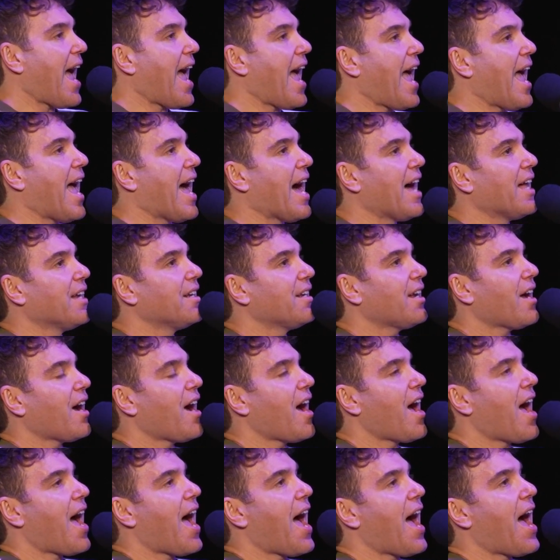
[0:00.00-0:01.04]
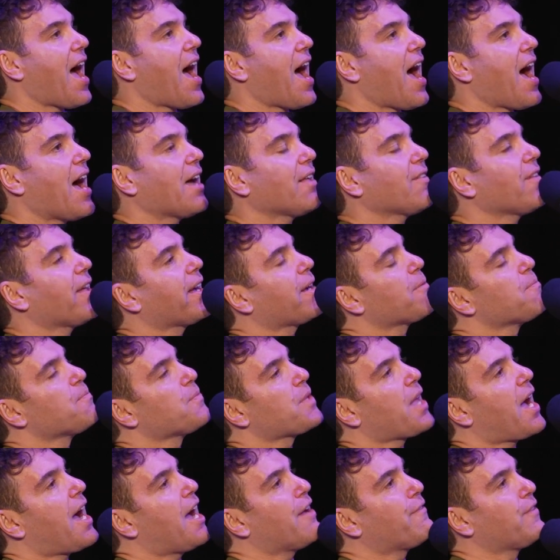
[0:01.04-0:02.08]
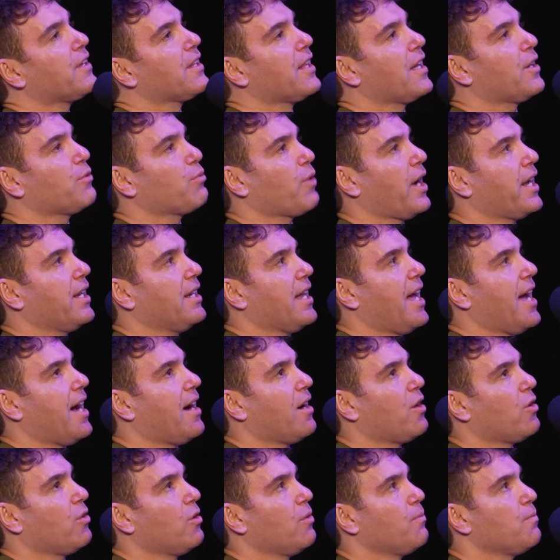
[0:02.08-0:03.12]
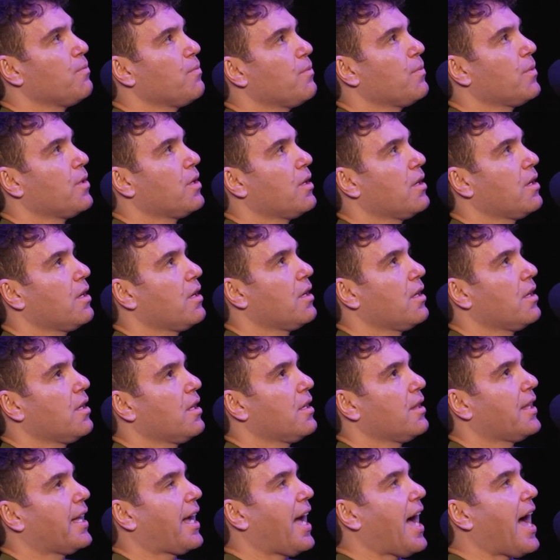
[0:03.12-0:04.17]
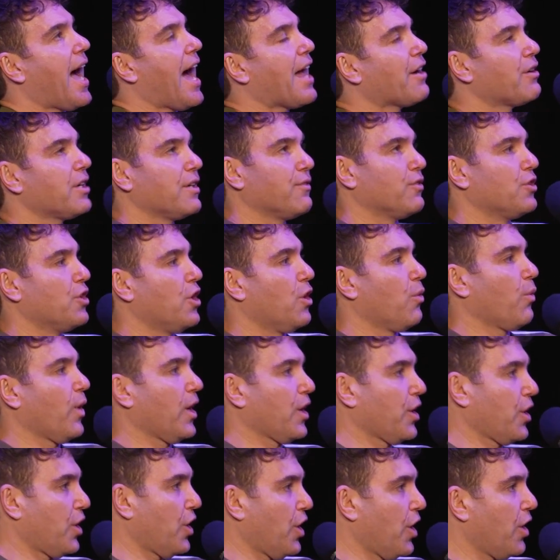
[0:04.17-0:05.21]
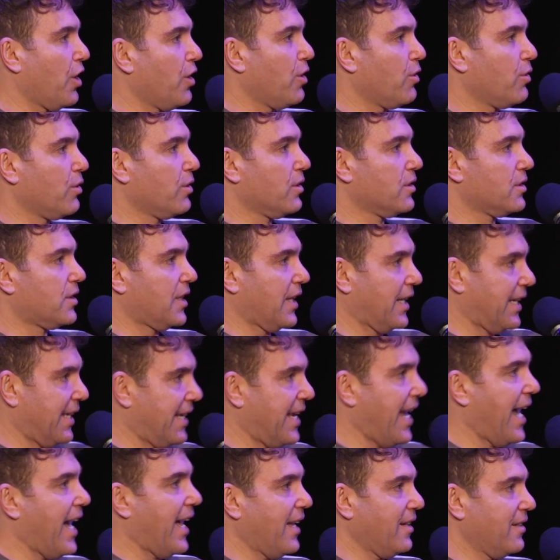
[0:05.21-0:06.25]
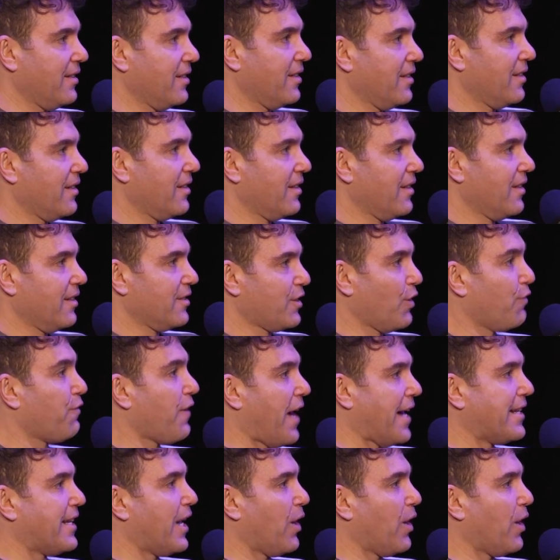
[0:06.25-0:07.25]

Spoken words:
And I feel like right now, like I don't even know where to go to find